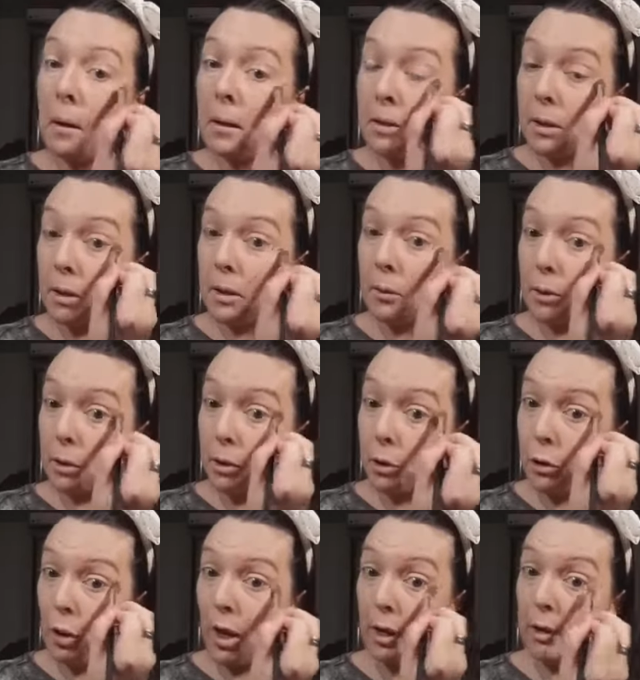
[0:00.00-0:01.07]
because I don't want
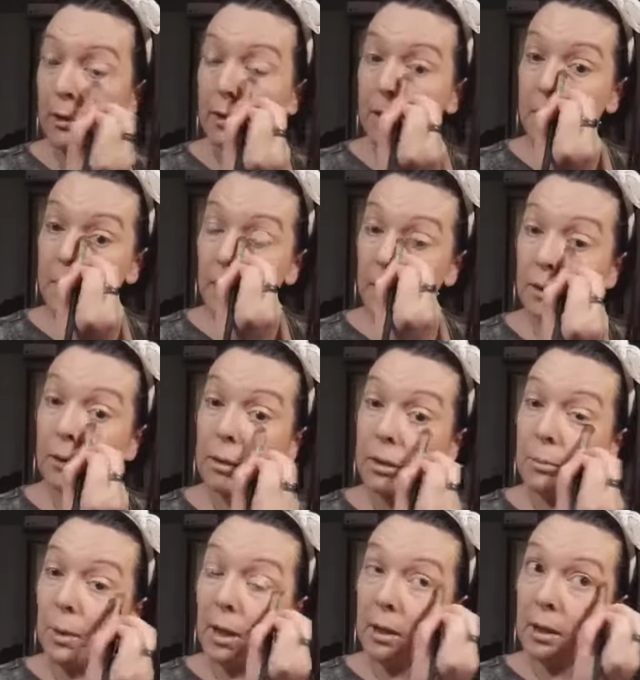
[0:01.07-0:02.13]
to drag the skin
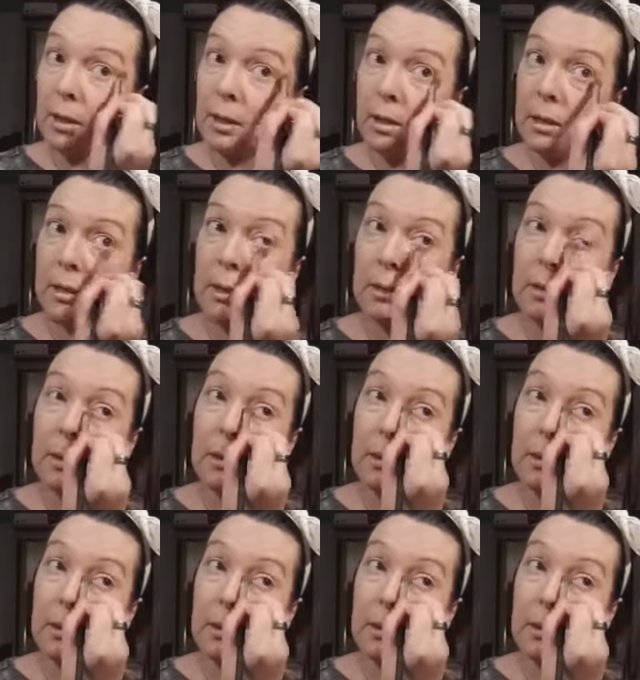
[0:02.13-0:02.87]
under my eyes.